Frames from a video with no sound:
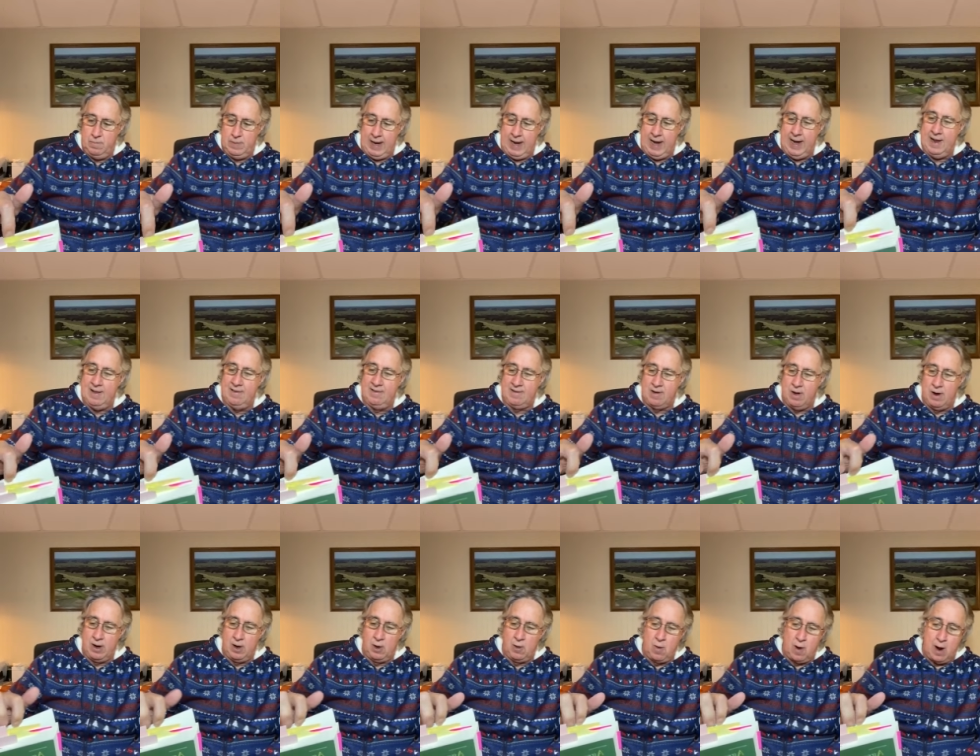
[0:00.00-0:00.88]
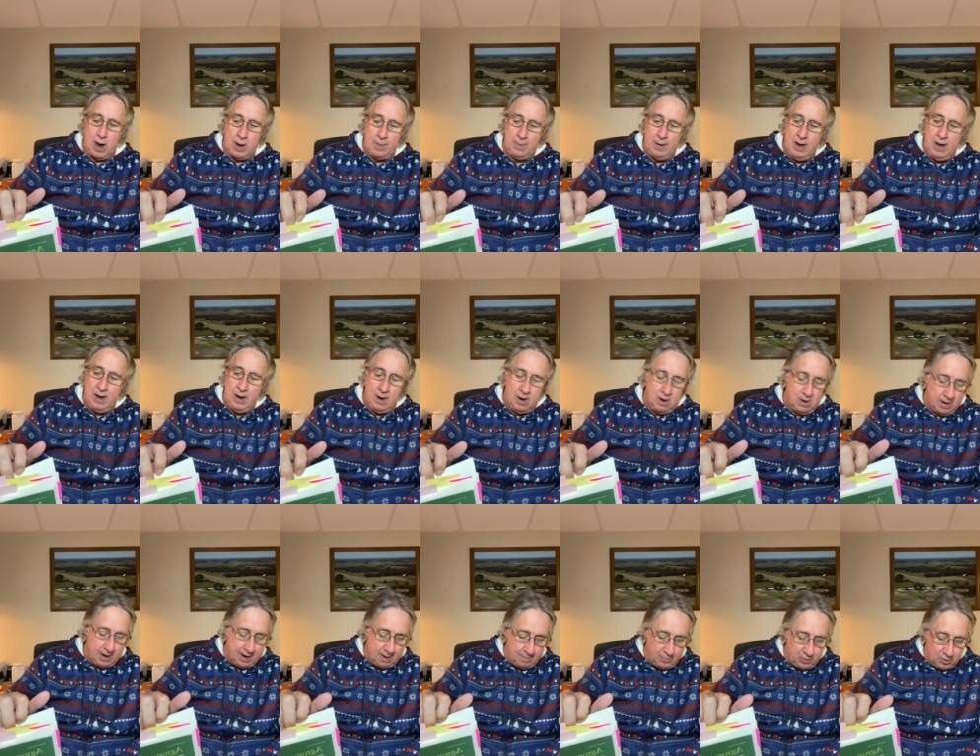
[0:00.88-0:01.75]
hands-on agronomy
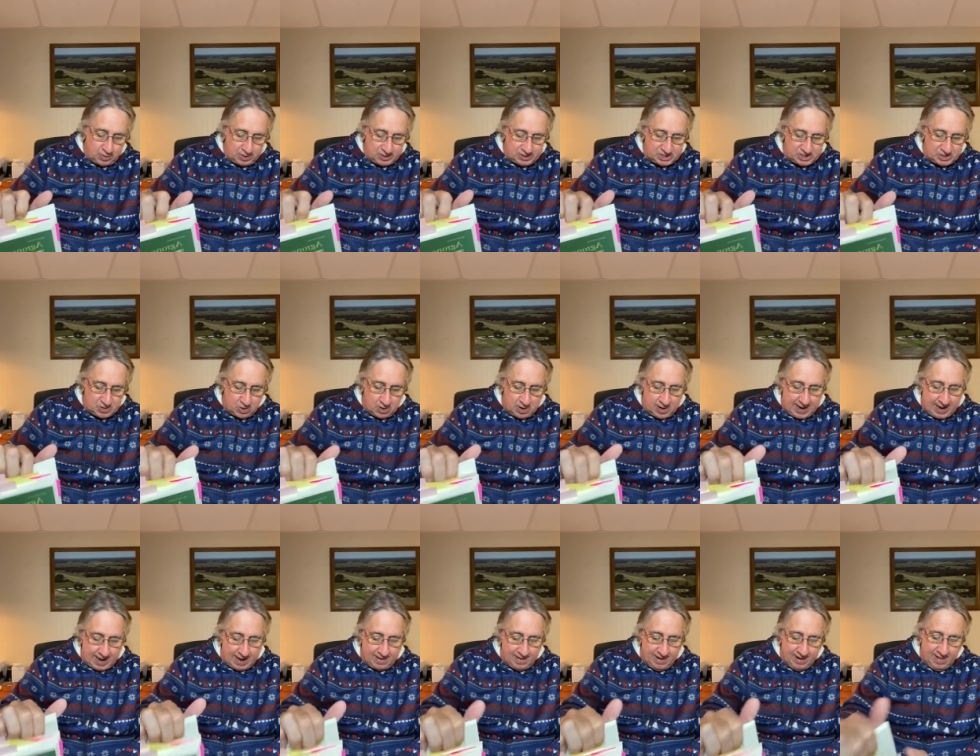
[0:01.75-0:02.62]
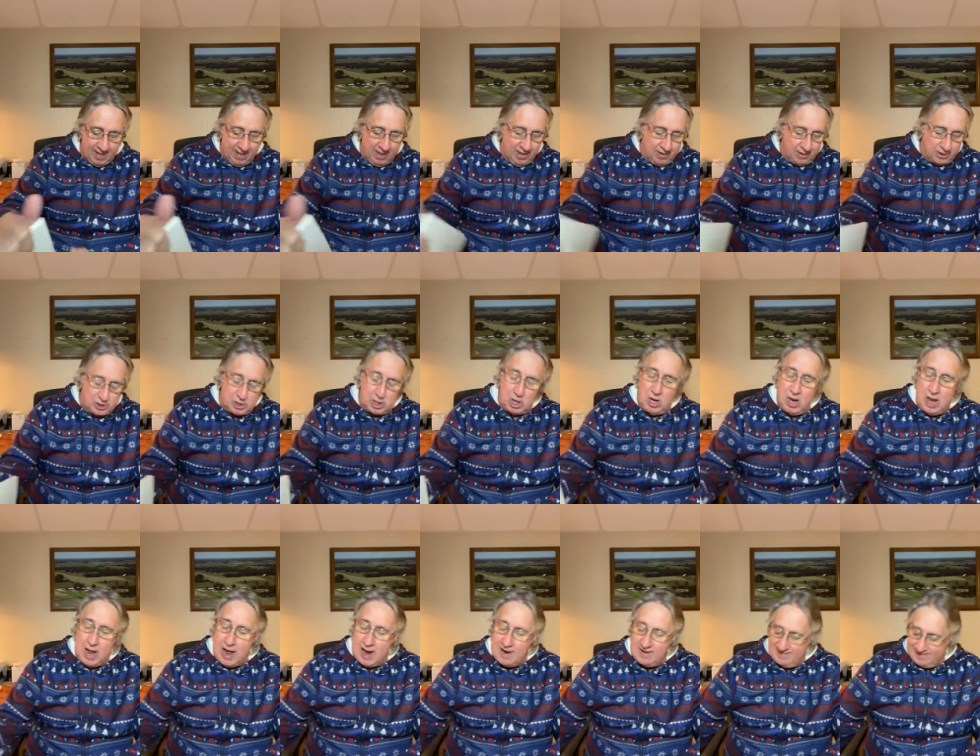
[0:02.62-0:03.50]
here, and I'm going to start out. There's a
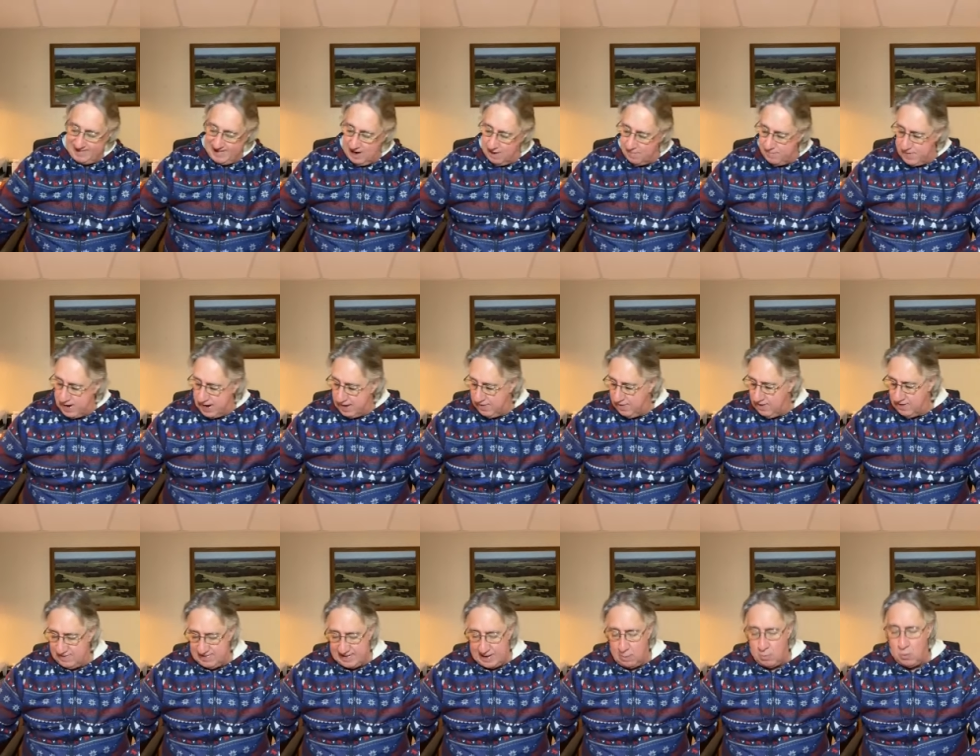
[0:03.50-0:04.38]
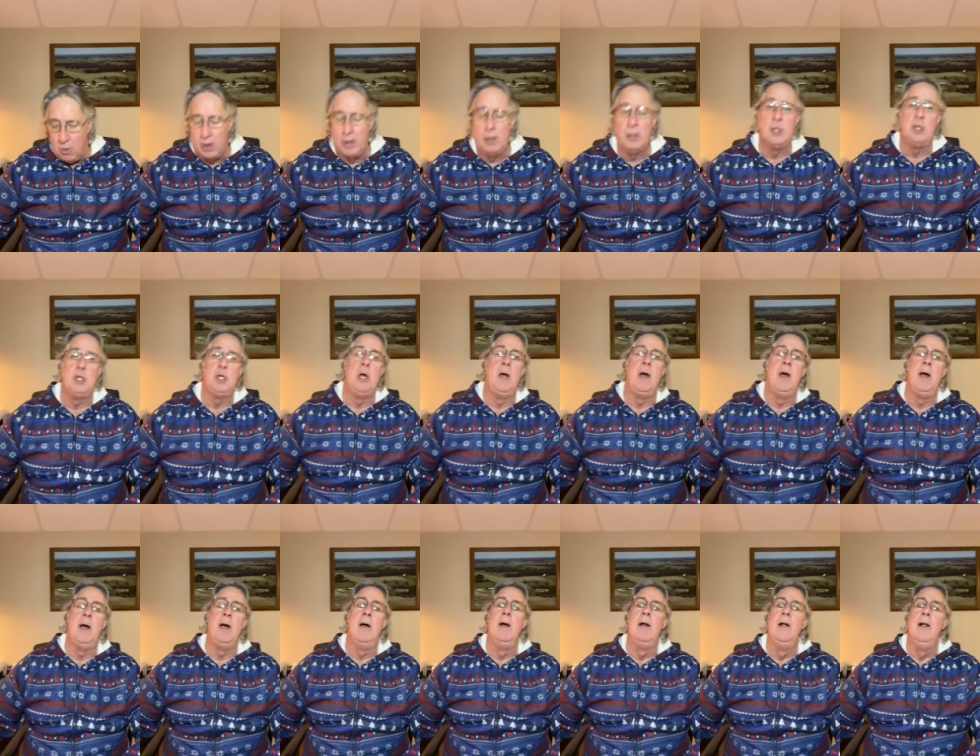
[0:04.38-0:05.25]
lot of stuff out of this I want to
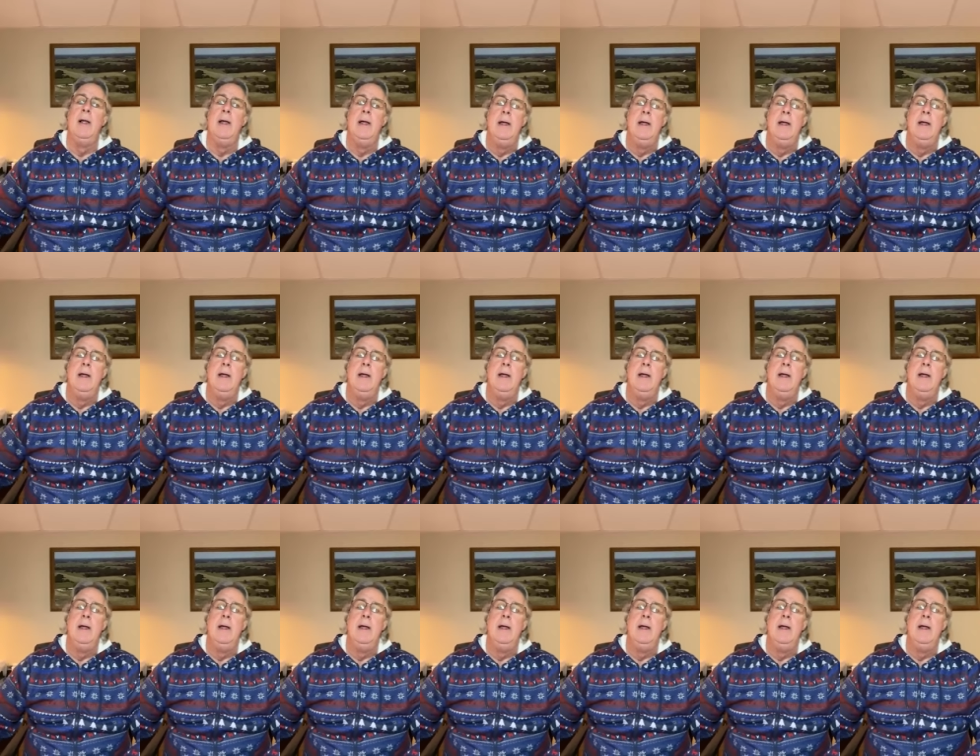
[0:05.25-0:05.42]
share.